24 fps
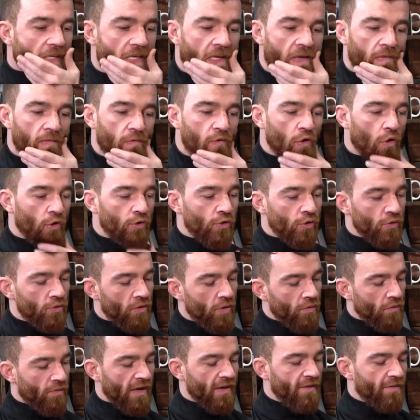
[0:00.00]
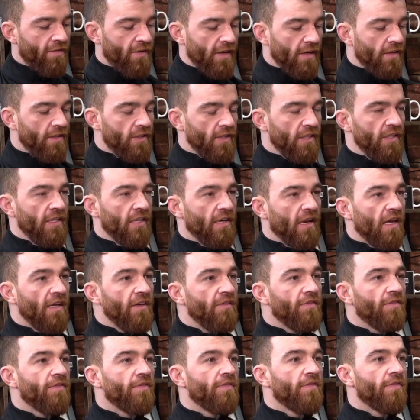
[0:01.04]
if you're doing the right things in your
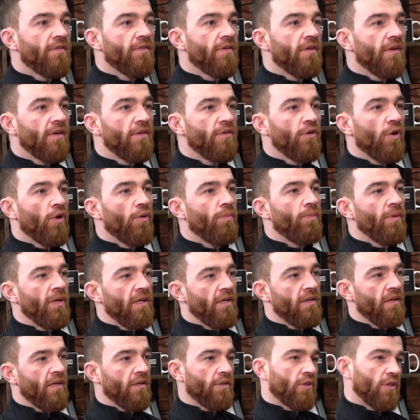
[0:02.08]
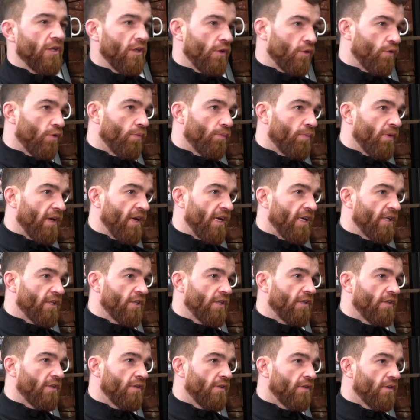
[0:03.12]
life, you're being actually a good
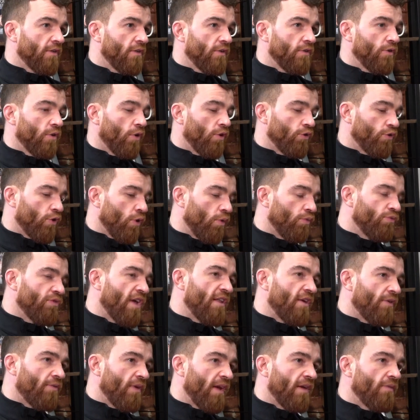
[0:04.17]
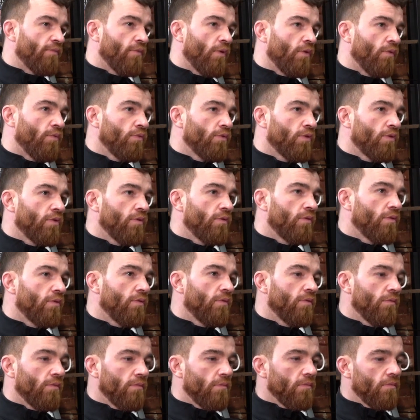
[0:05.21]
person and you're going down the right road,
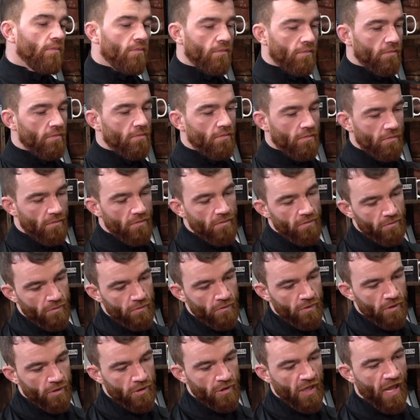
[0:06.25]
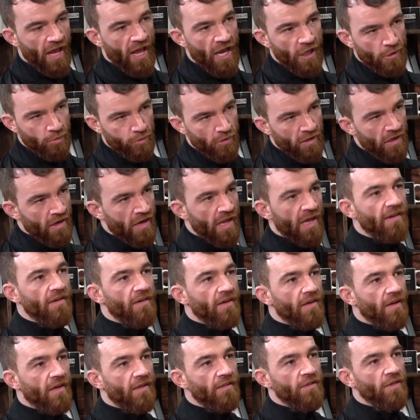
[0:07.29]
the stars will align
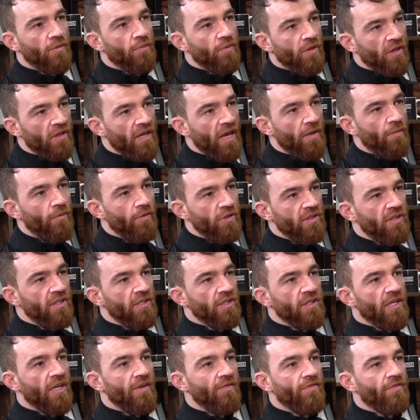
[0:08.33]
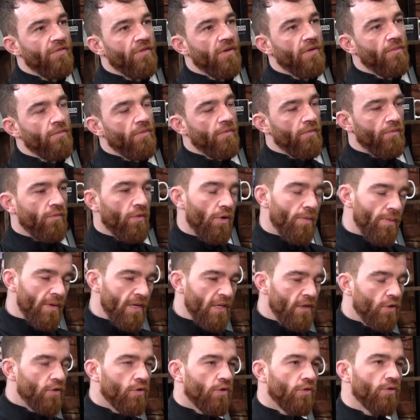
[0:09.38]
and you will get what you deserve. But if you're
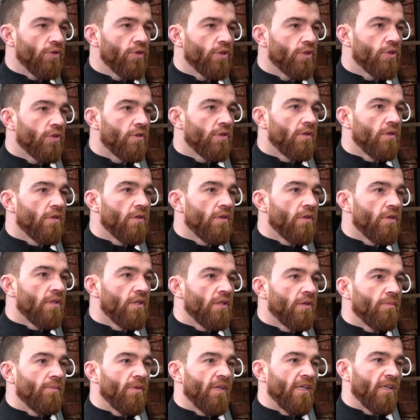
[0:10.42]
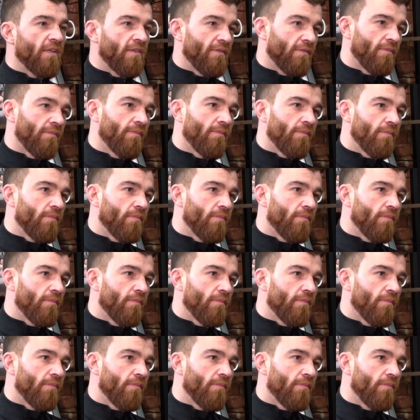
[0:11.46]
being a cunt, you're being